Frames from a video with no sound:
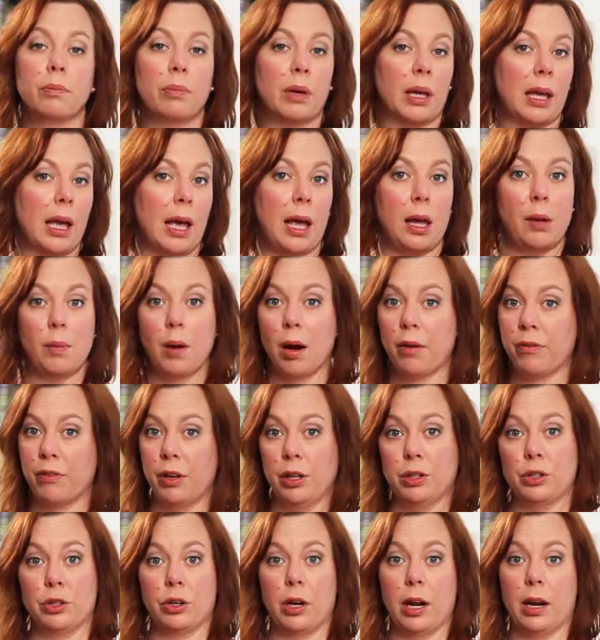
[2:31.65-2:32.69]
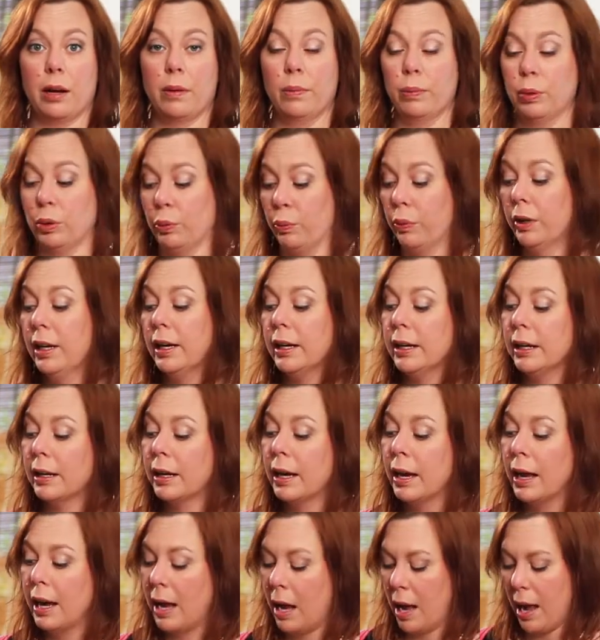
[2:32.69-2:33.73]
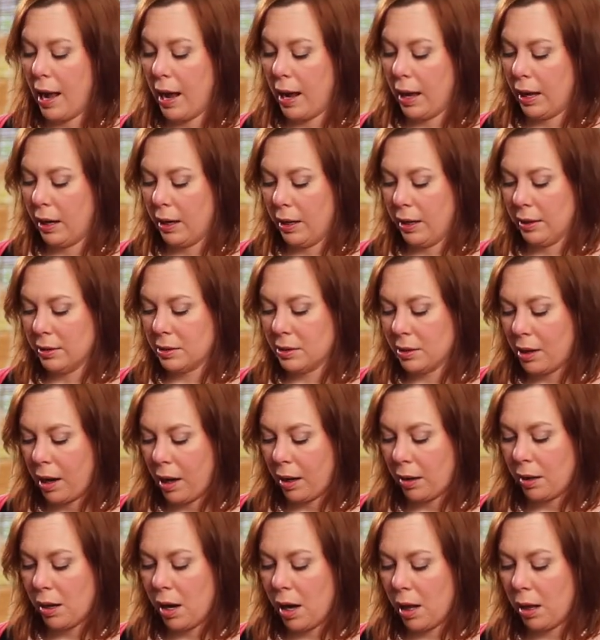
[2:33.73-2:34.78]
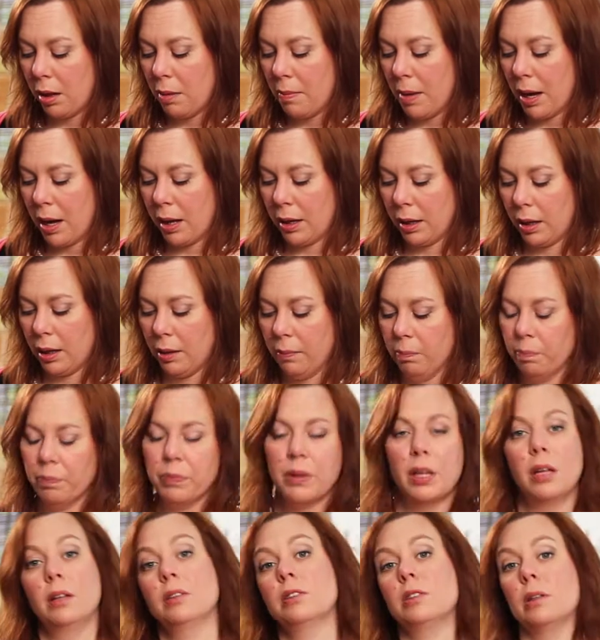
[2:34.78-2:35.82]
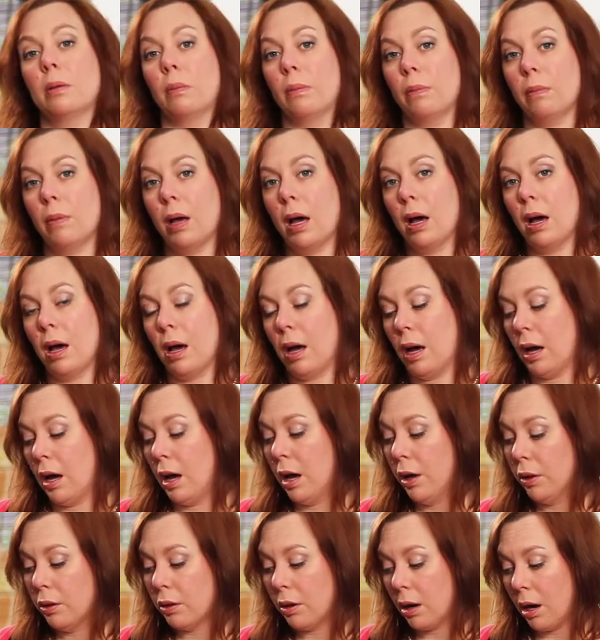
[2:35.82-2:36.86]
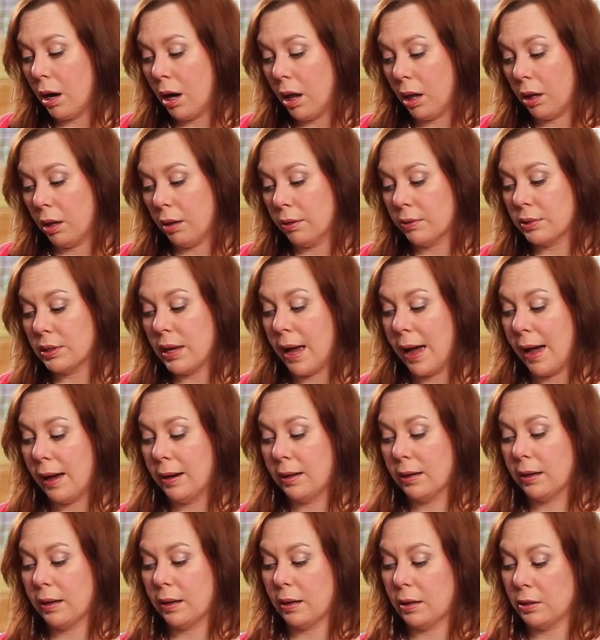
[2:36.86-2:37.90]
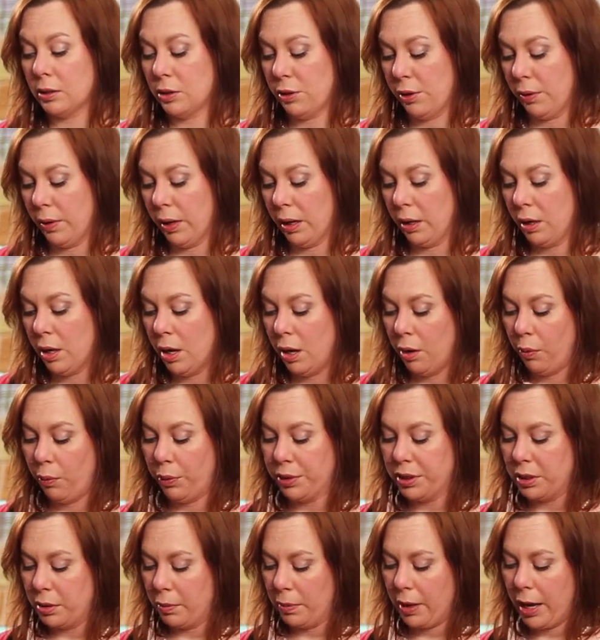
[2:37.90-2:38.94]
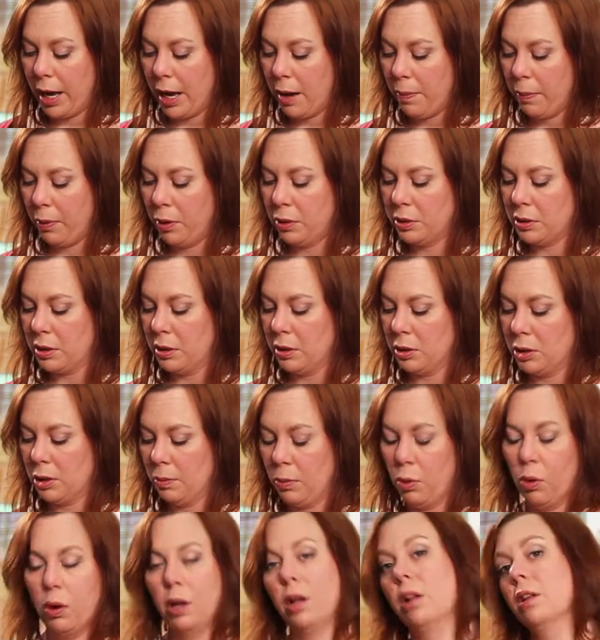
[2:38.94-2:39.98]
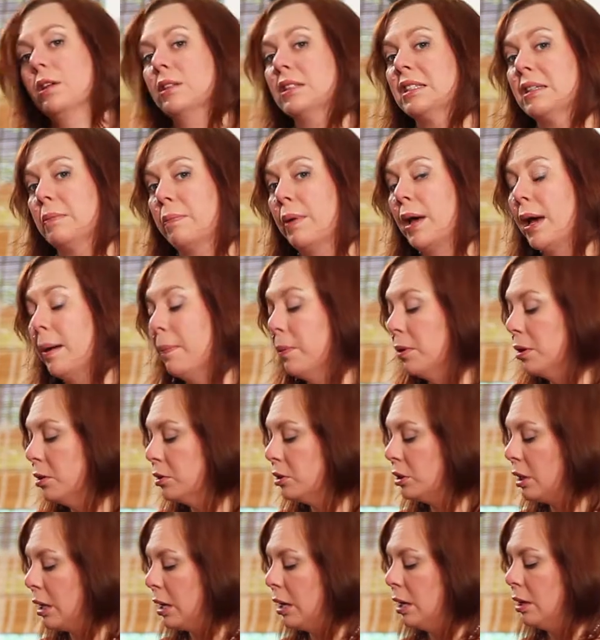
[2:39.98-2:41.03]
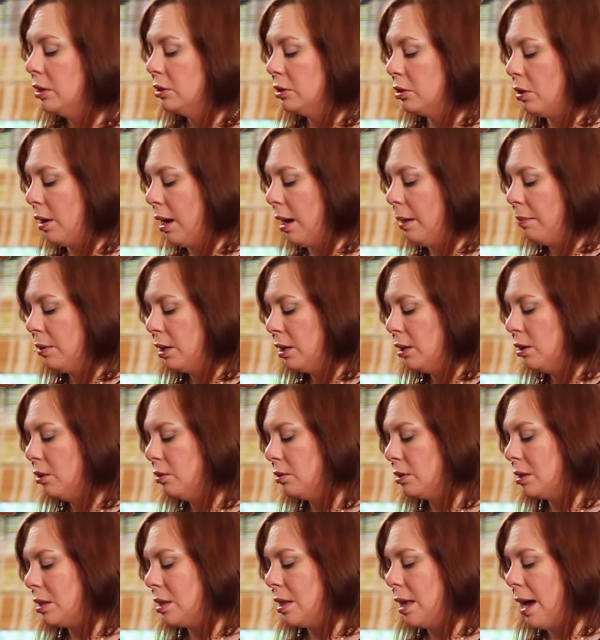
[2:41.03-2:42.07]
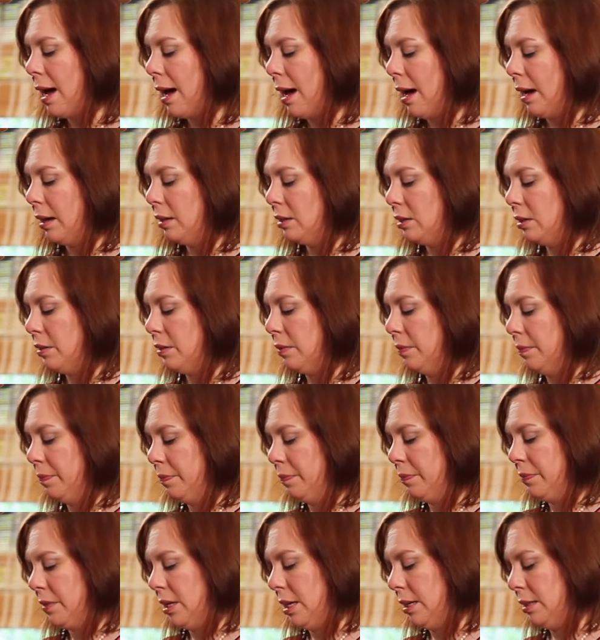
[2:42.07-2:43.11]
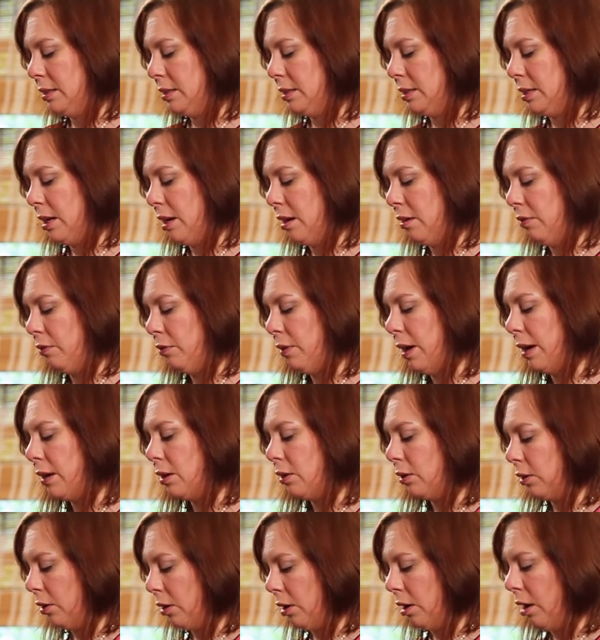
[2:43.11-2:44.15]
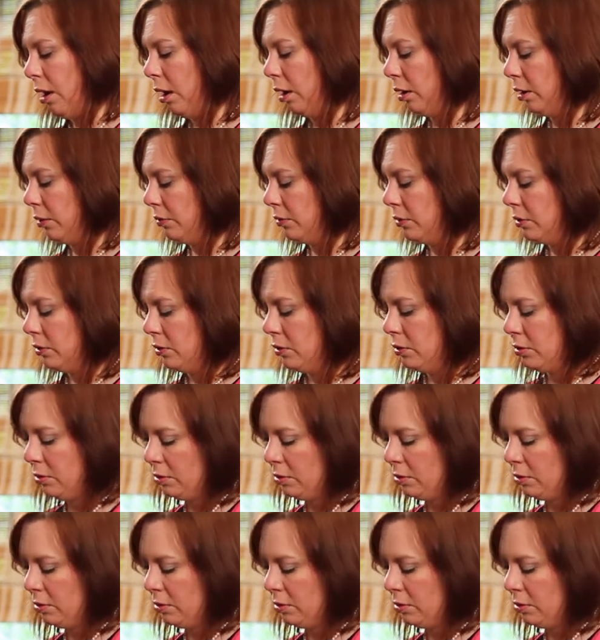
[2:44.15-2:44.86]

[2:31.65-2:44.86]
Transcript: became our featured item of the week, and it's got Kalamata, some other olives added into it with some capers and some oil and some peppers. So I'm going to use that instead of regular olives